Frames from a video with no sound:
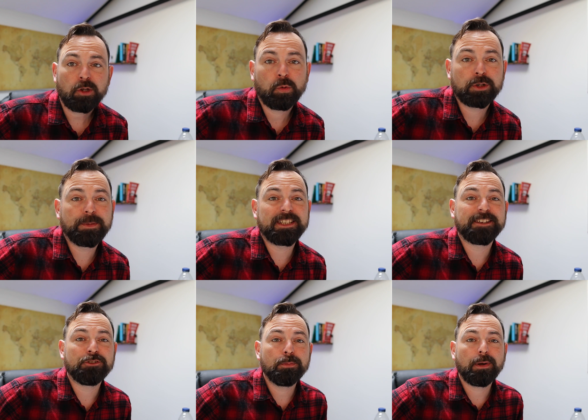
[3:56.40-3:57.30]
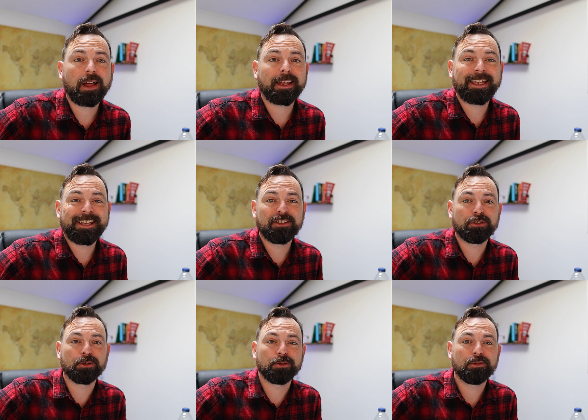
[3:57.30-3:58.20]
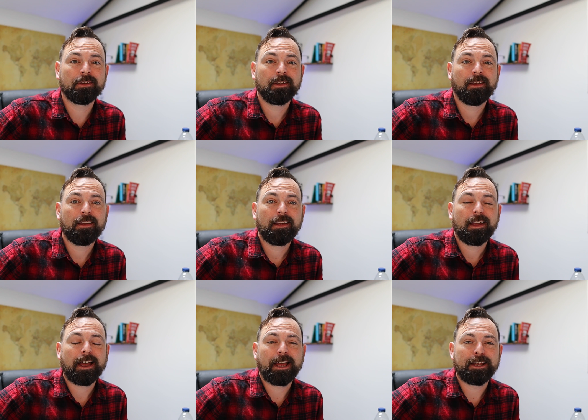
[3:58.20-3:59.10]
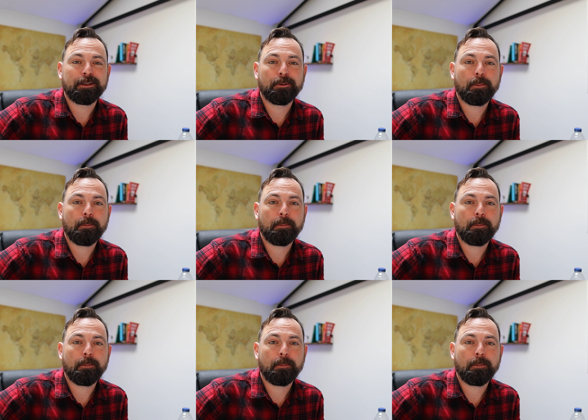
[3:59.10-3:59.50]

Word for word: which means if you plug it into a